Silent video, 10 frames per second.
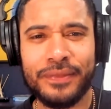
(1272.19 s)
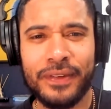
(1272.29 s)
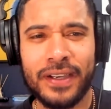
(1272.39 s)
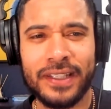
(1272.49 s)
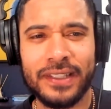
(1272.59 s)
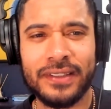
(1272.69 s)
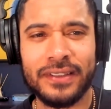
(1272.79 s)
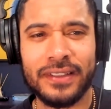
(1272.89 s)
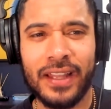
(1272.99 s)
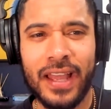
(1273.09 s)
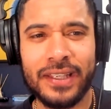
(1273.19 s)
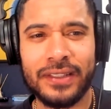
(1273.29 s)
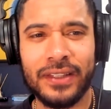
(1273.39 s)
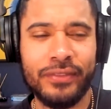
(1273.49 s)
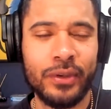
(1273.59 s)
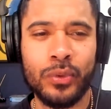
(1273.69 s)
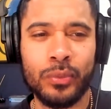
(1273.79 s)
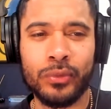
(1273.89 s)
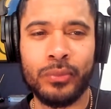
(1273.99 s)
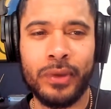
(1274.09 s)
fucking like living
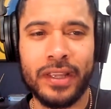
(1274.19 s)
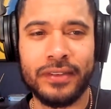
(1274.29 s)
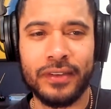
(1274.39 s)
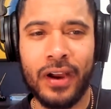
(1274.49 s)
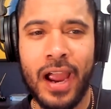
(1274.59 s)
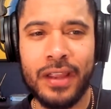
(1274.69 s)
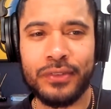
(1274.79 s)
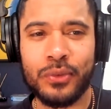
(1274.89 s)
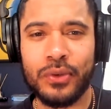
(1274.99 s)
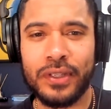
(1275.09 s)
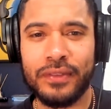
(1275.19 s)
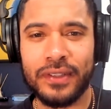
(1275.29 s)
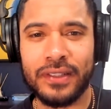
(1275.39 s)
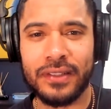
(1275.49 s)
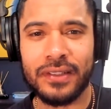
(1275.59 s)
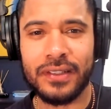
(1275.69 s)
with roommates or high school even.